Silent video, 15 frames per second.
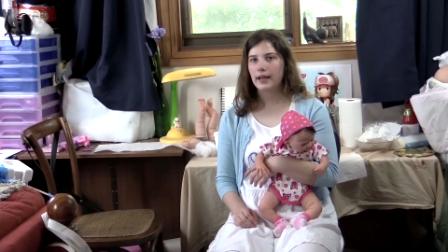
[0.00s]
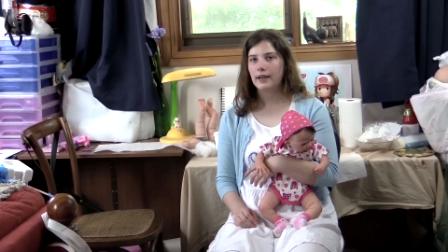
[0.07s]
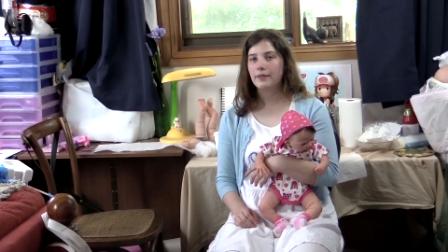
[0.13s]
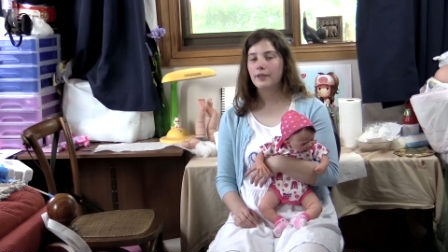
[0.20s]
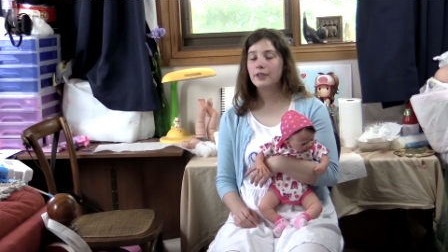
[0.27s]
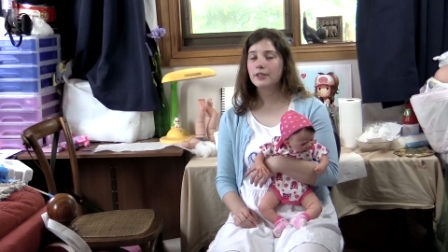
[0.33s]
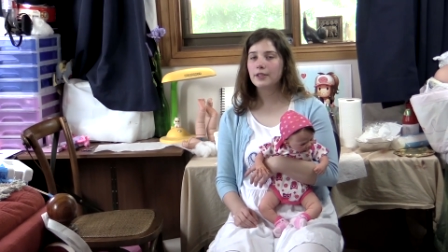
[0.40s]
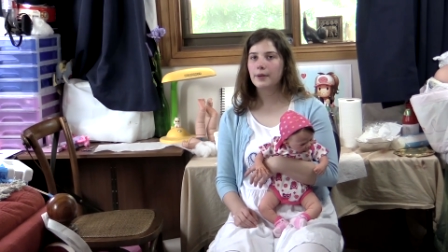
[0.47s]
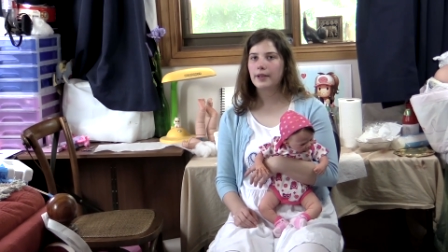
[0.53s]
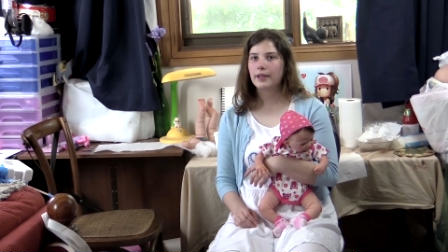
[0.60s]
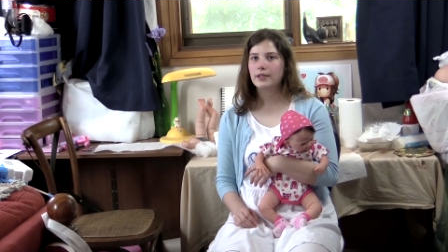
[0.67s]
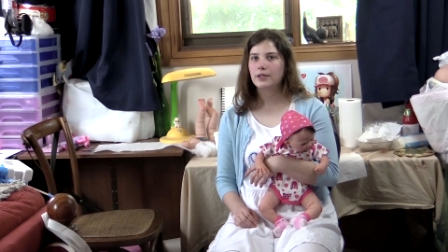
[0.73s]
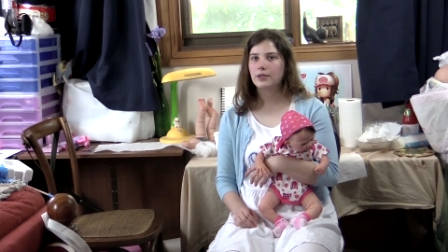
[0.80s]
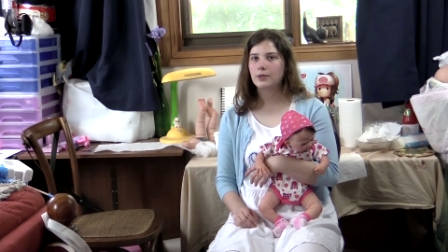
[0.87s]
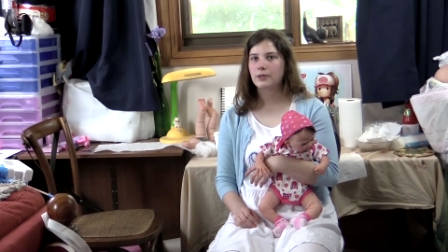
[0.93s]
I've also
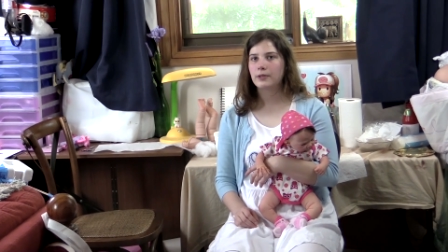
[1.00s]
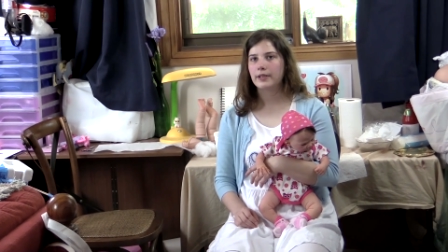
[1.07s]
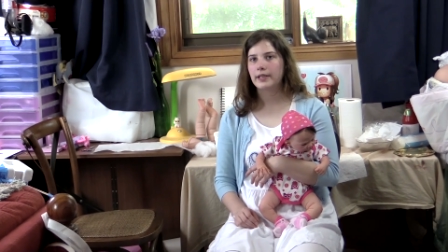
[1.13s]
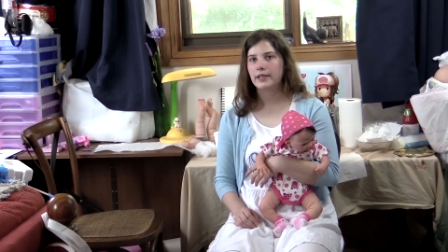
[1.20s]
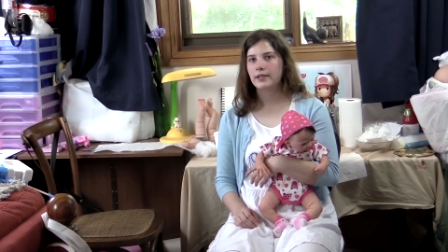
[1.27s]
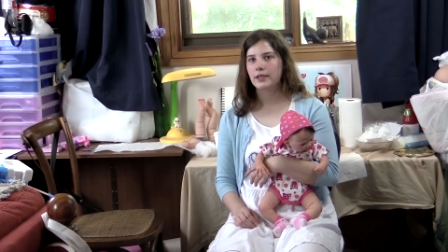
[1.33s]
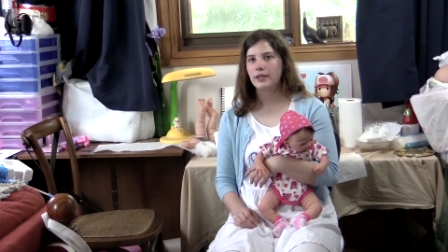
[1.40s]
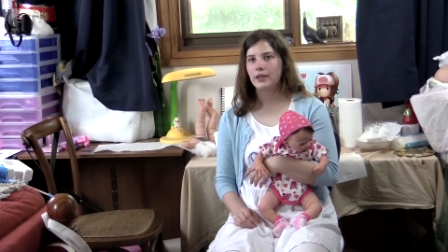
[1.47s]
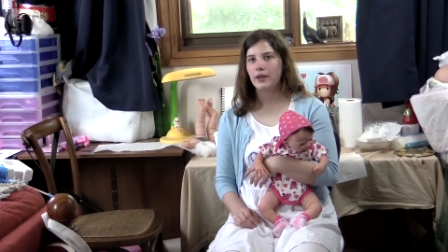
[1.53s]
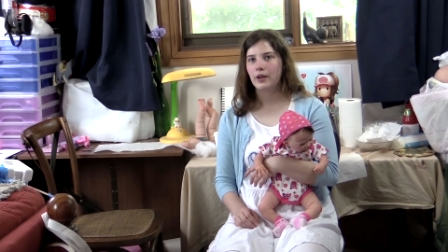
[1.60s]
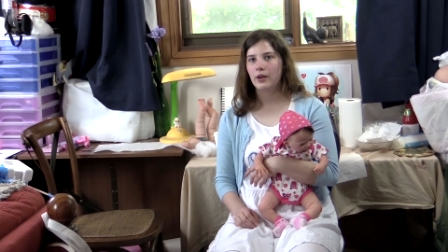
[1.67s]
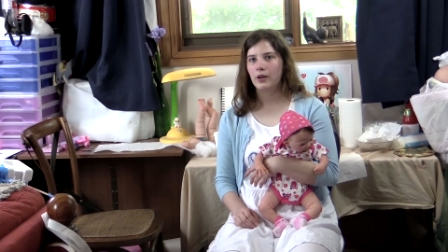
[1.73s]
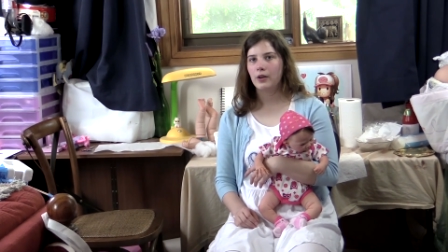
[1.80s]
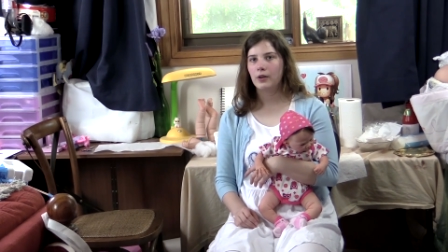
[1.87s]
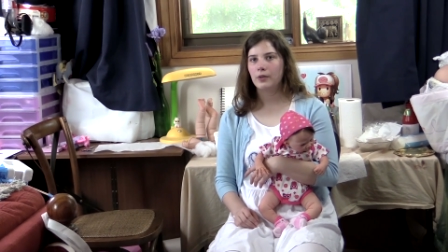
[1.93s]
heard stories
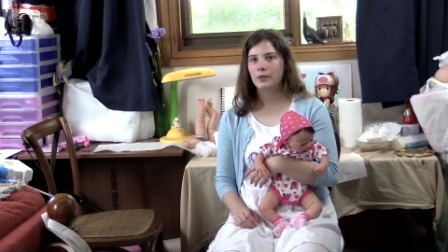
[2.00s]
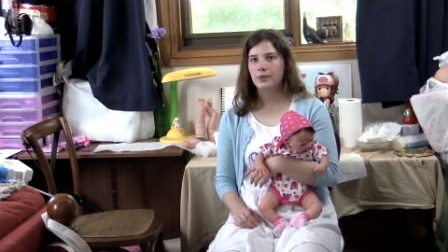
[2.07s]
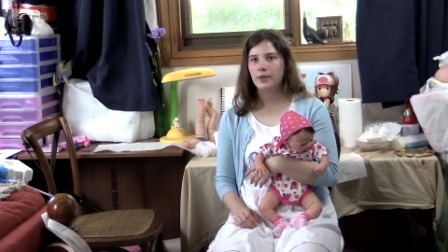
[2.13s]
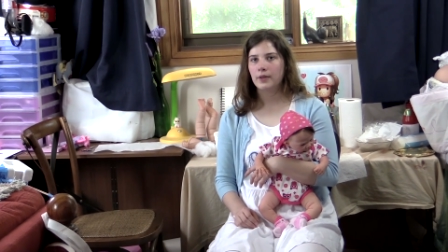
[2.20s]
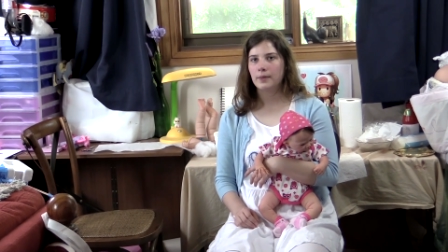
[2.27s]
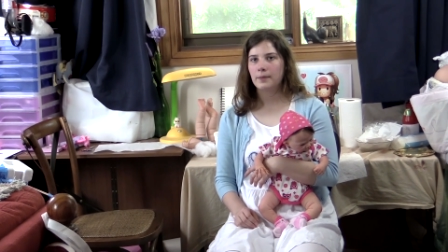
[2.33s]
of